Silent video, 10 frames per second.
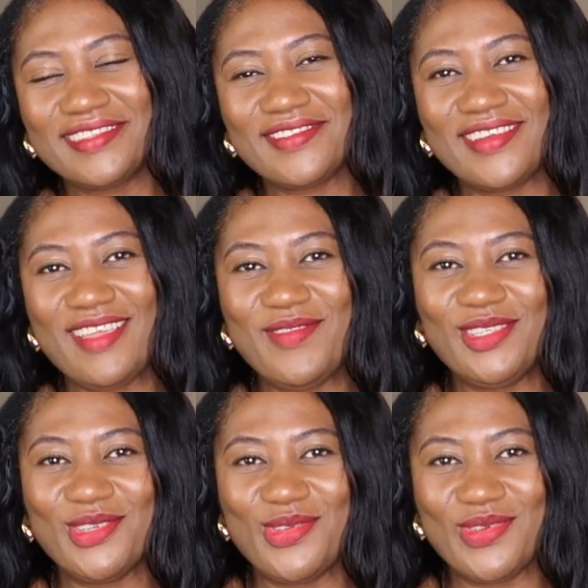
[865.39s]
So let me
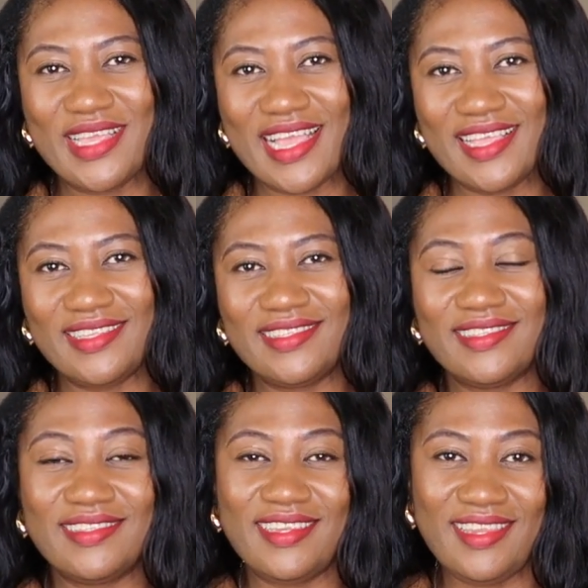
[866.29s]
show you guys
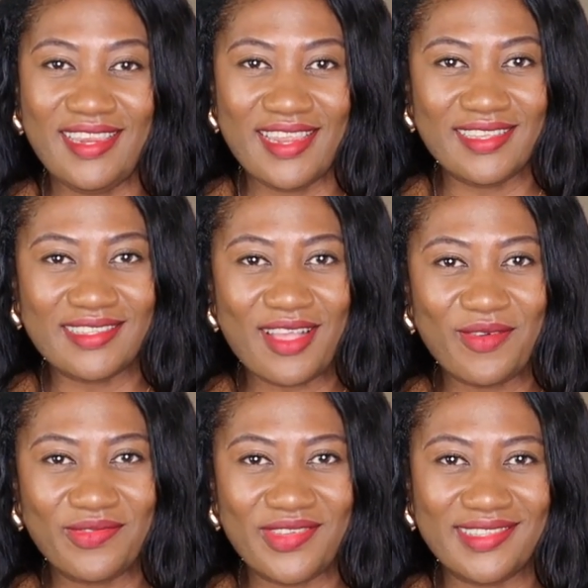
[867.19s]
the next
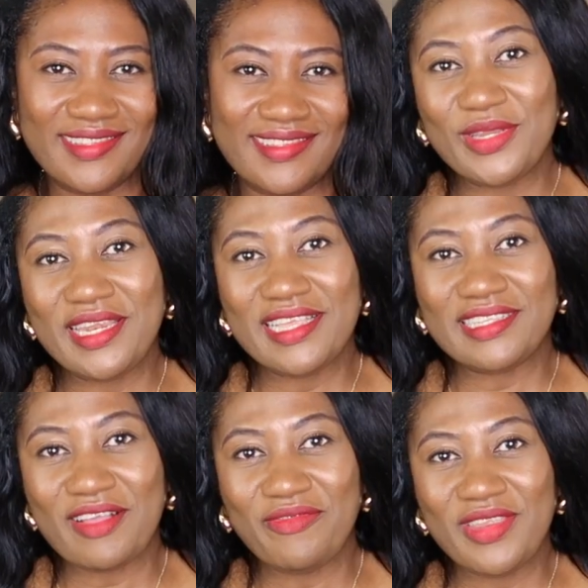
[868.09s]
outfit. So the
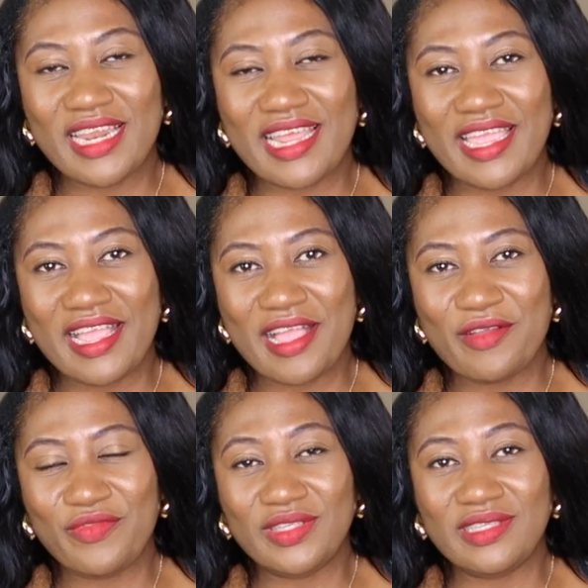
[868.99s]
next outfit that I
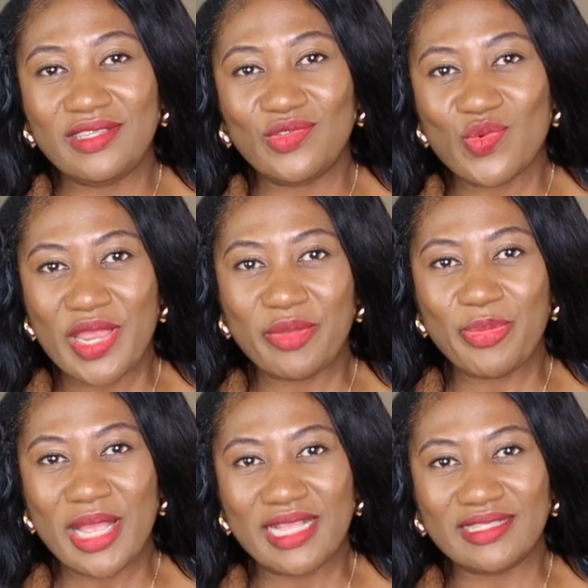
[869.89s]
have is this red
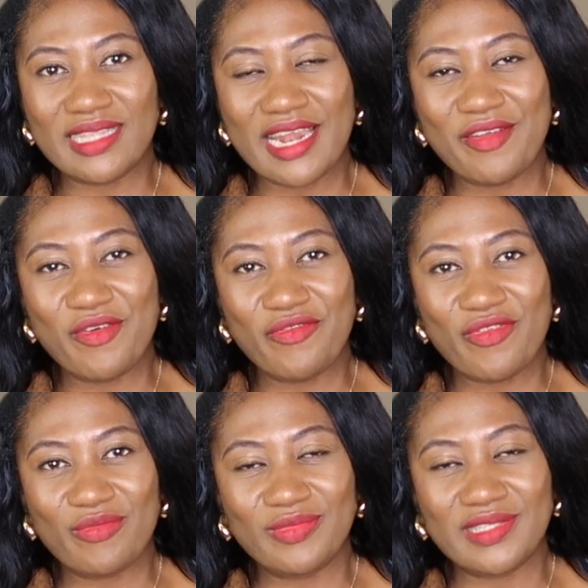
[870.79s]
pants that I got
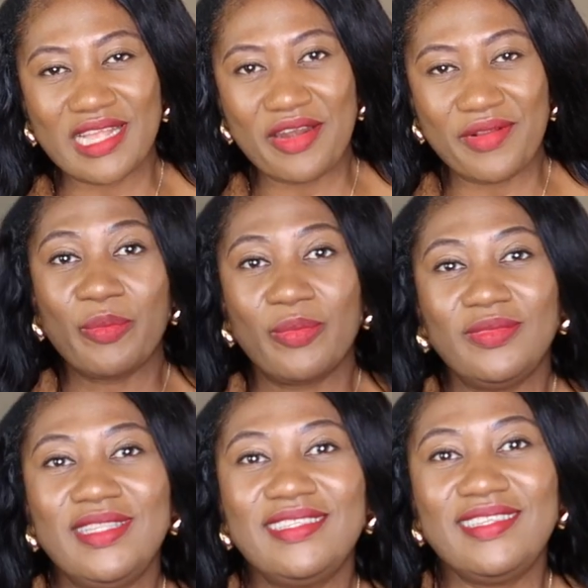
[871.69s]
from Zara.
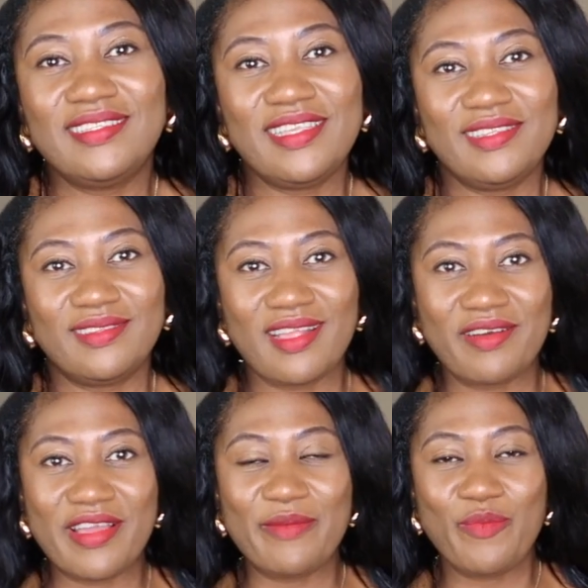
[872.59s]
This is a
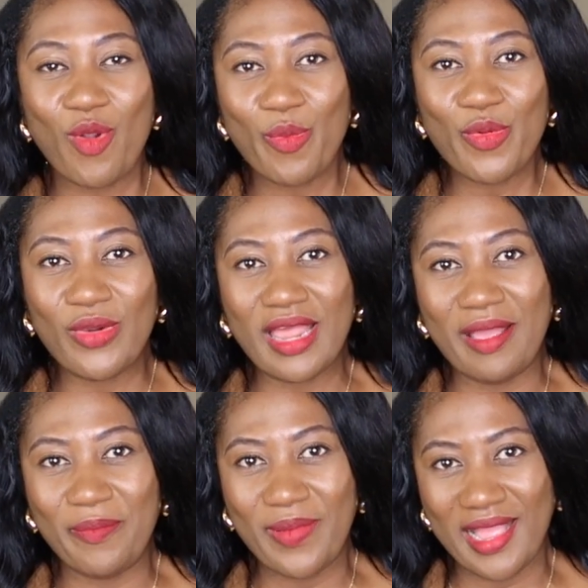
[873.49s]
Zara
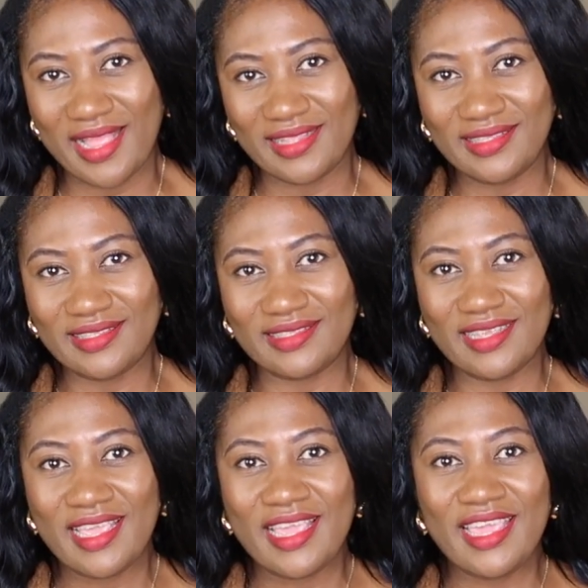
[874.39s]
popular pants.
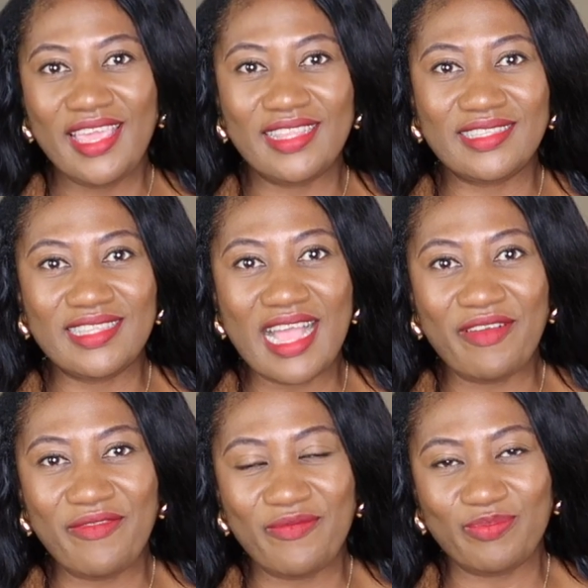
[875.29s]
It's
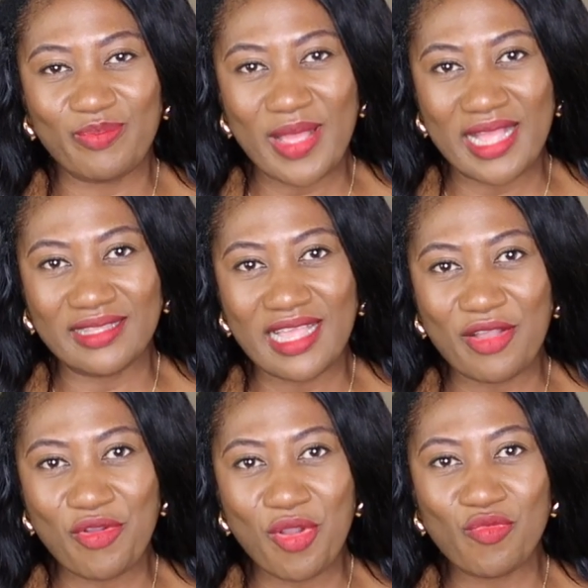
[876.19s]
that pant
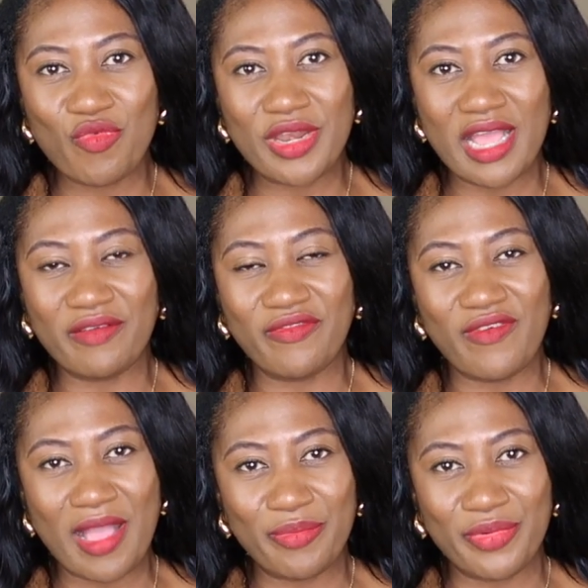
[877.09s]
that comes with that
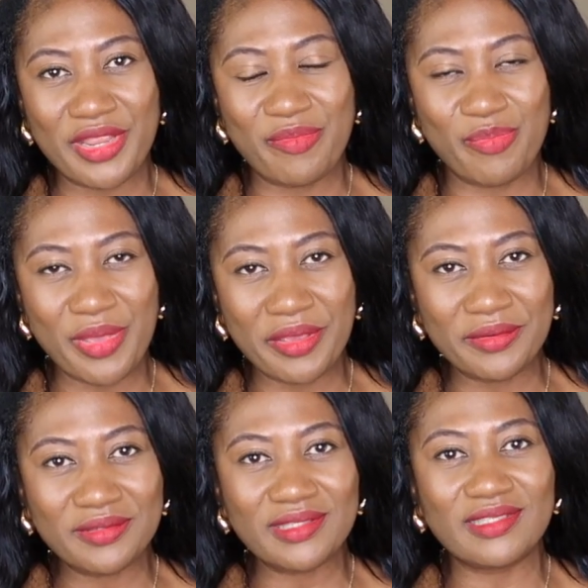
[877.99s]
fabric
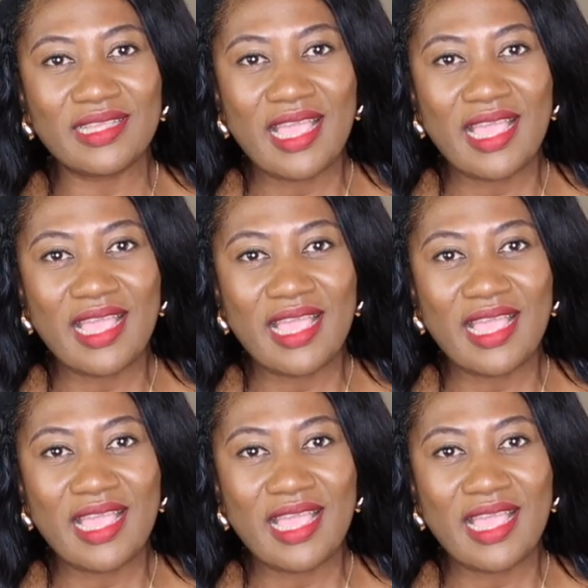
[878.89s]
belt.